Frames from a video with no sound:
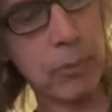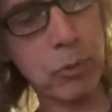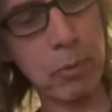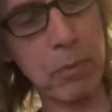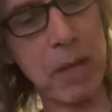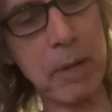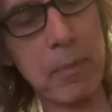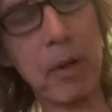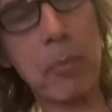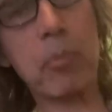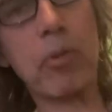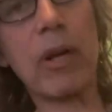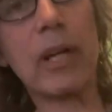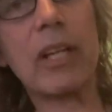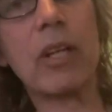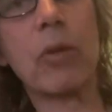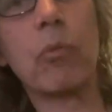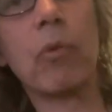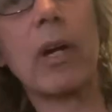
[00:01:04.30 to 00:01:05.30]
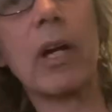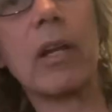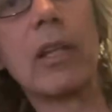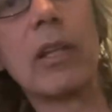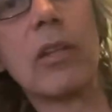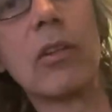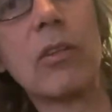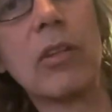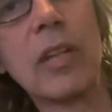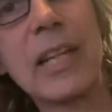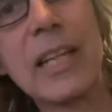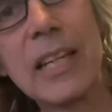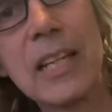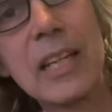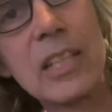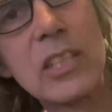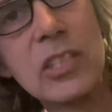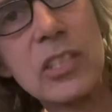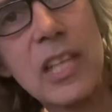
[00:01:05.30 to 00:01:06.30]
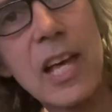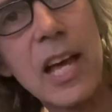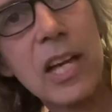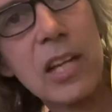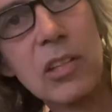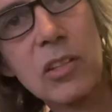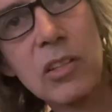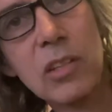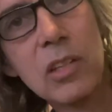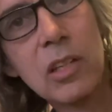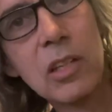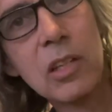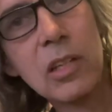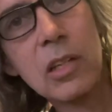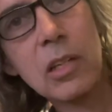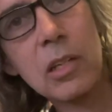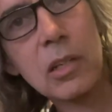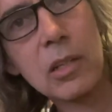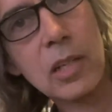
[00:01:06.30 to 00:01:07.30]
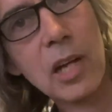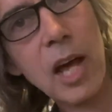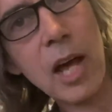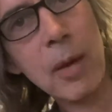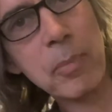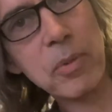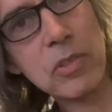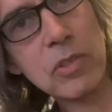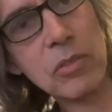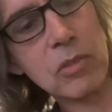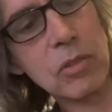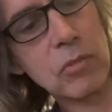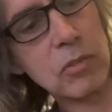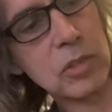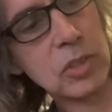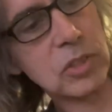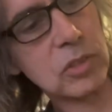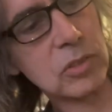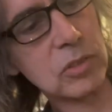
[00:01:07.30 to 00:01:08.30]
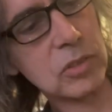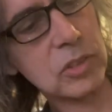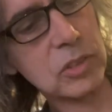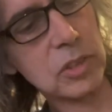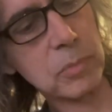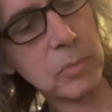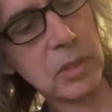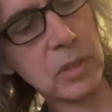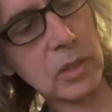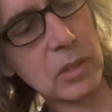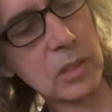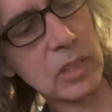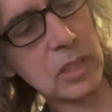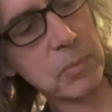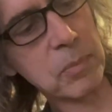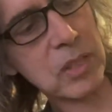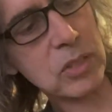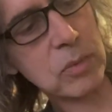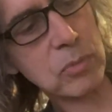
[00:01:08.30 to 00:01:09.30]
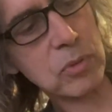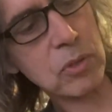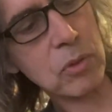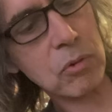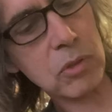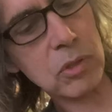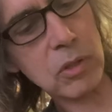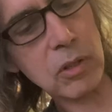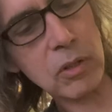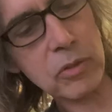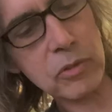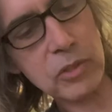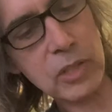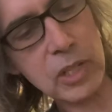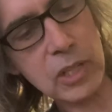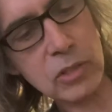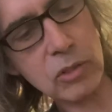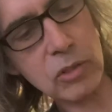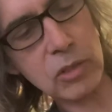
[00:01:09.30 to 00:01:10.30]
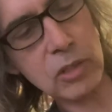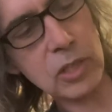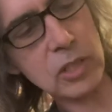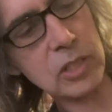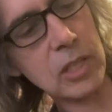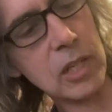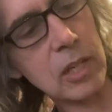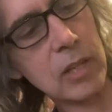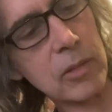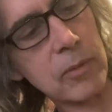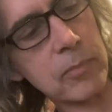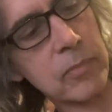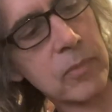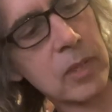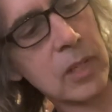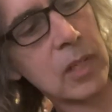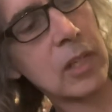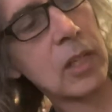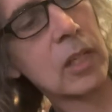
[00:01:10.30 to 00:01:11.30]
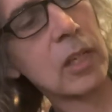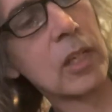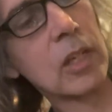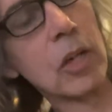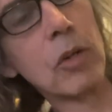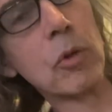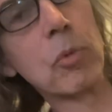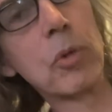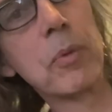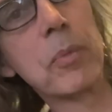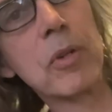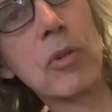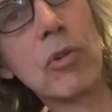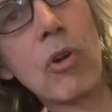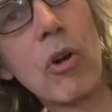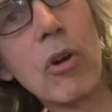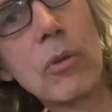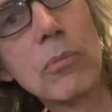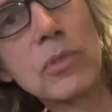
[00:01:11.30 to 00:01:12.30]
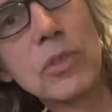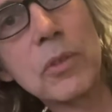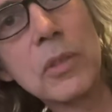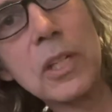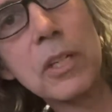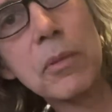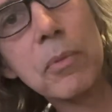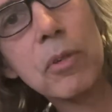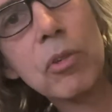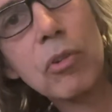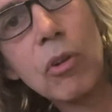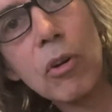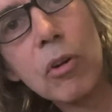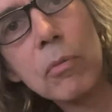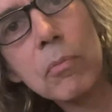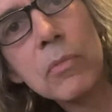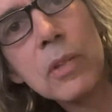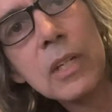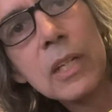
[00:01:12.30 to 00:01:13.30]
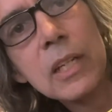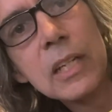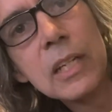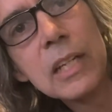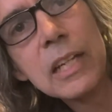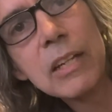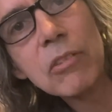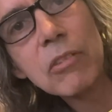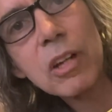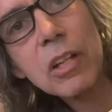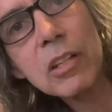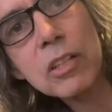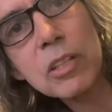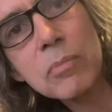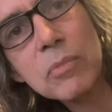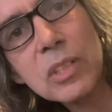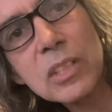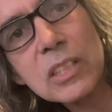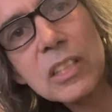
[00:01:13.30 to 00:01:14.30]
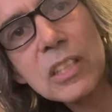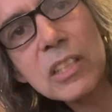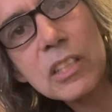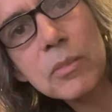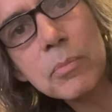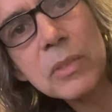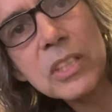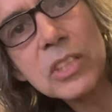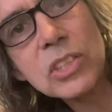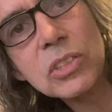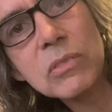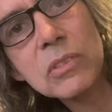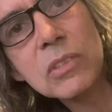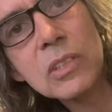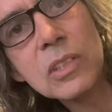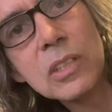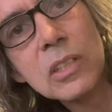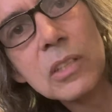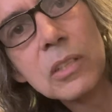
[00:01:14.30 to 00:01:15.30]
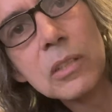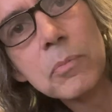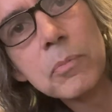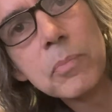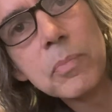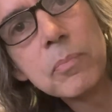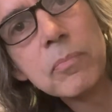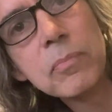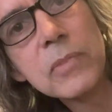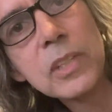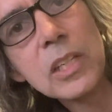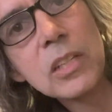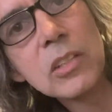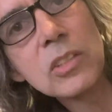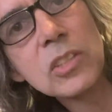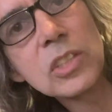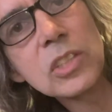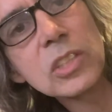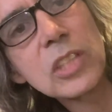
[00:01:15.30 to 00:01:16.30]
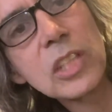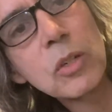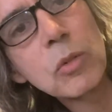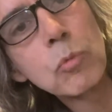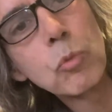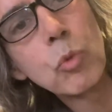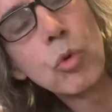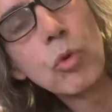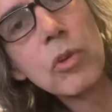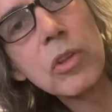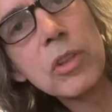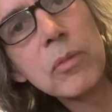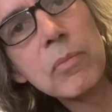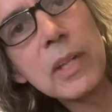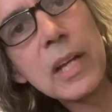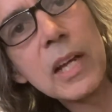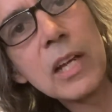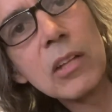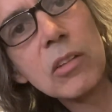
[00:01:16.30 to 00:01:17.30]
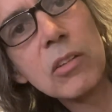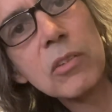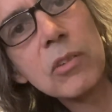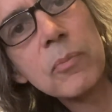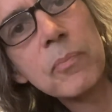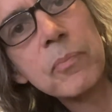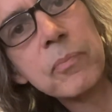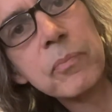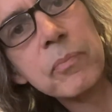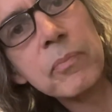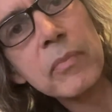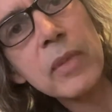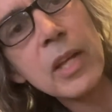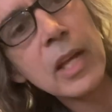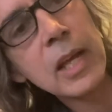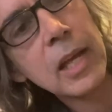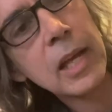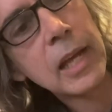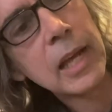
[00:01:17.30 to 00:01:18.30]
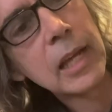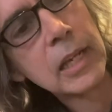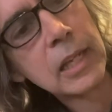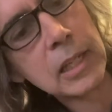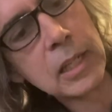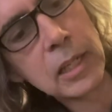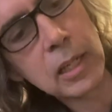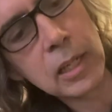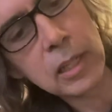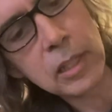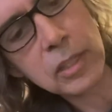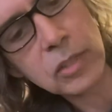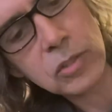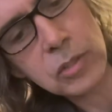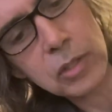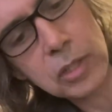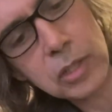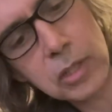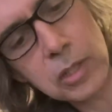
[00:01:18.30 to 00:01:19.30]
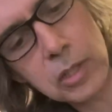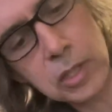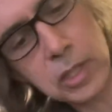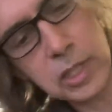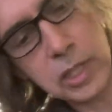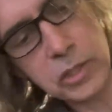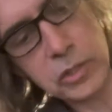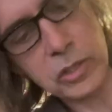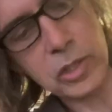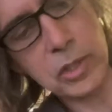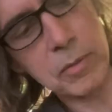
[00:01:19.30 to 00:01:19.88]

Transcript: were made by Brandon Wound, and they're like exact copies of the originals. I mean, he makes them so close that it's hard to tell. You know, it would have been chrome, so he did them in chrome. He railed them just a little bit, you know, just like wore them down a little. And he, these are his